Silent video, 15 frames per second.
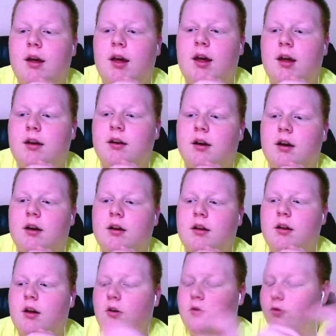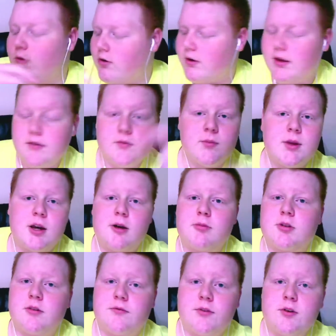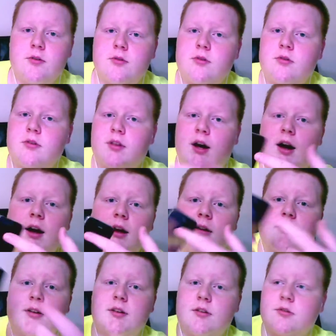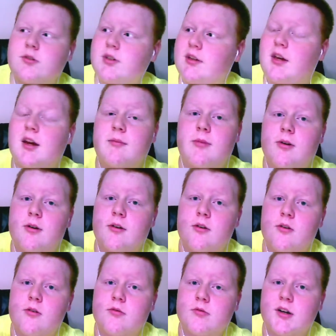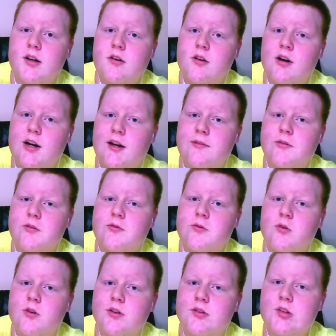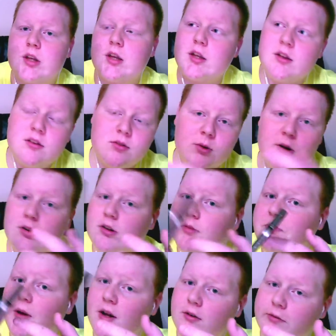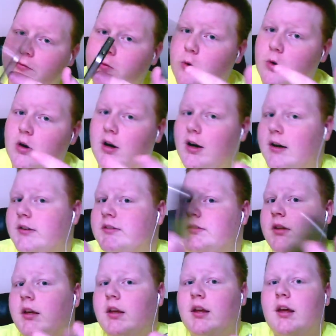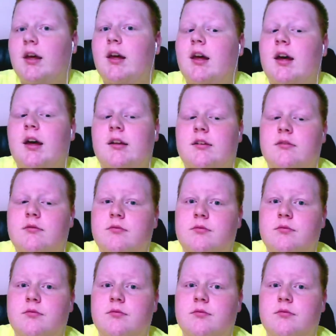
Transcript: and we'll even be able to view the higher resolution camera right on our iPhone 4s. So it'll look better for us, and